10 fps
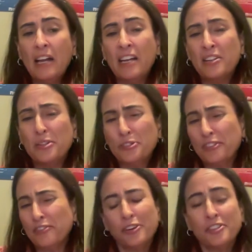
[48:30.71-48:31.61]
He used
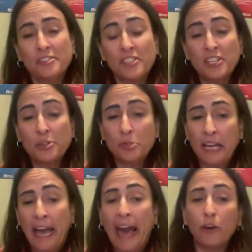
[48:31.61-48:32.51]

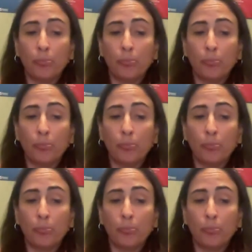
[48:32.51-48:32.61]
cattle